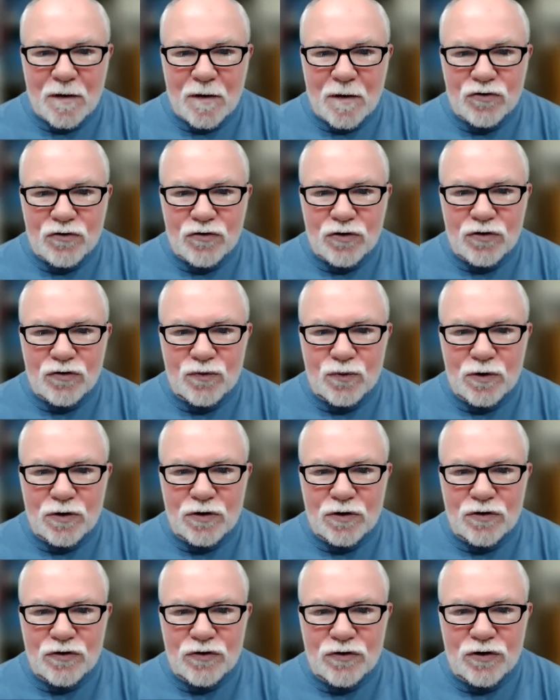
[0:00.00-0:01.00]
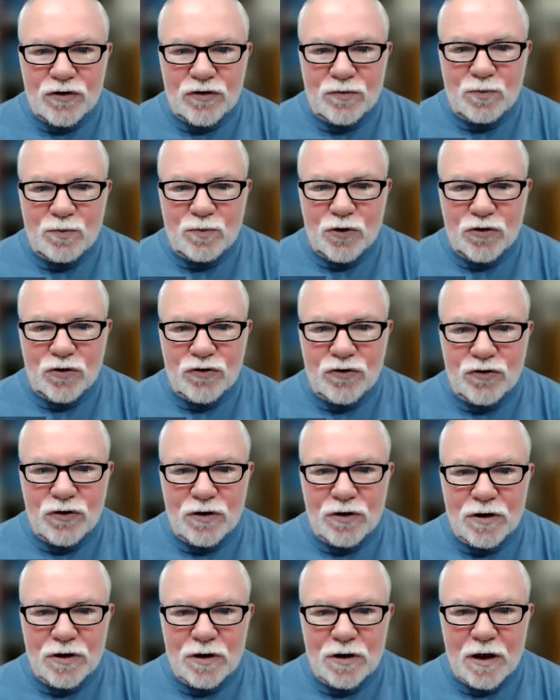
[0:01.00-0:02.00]
She's written six books,
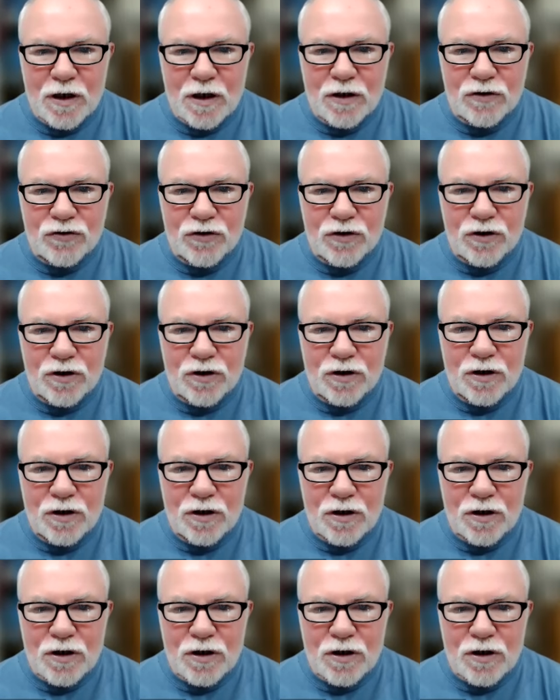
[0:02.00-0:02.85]
has a